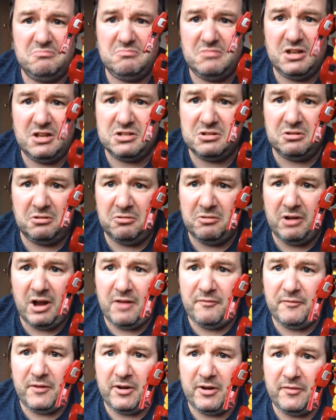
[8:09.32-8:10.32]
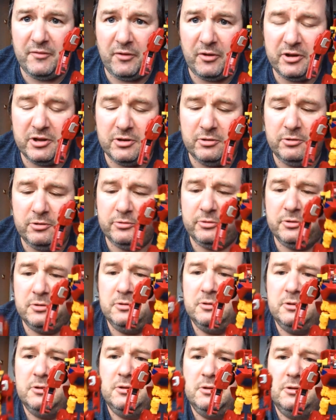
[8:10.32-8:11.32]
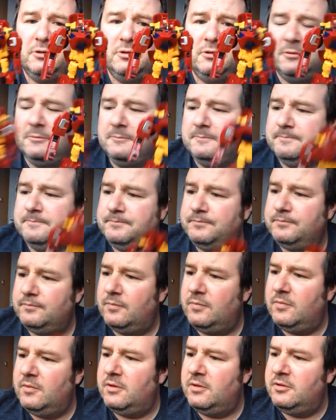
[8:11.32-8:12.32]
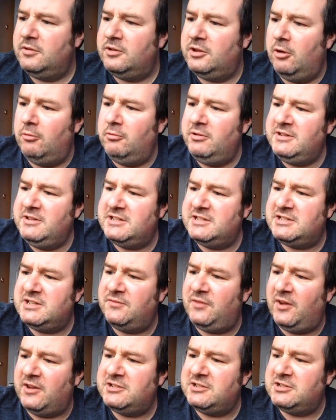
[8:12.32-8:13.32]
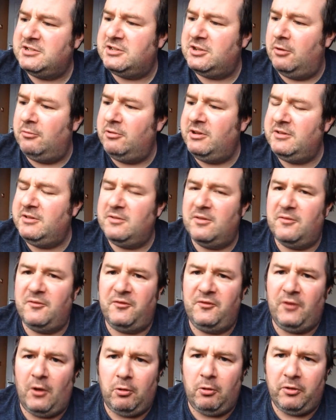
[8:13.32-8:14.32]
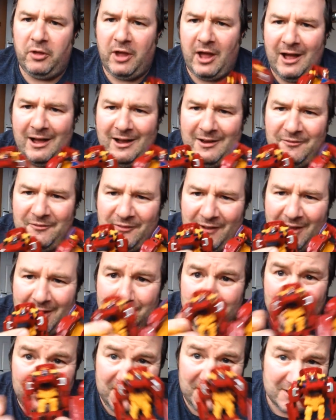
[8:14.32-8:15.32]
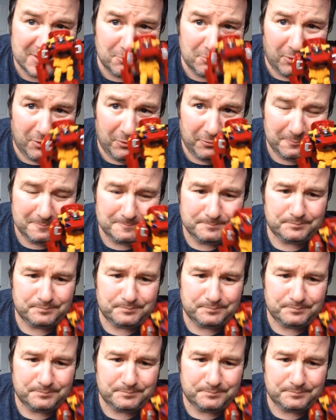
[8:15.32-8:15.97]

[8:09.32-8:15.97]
It's all around very, very good. The only disadvantage, the only fault that I find with this one,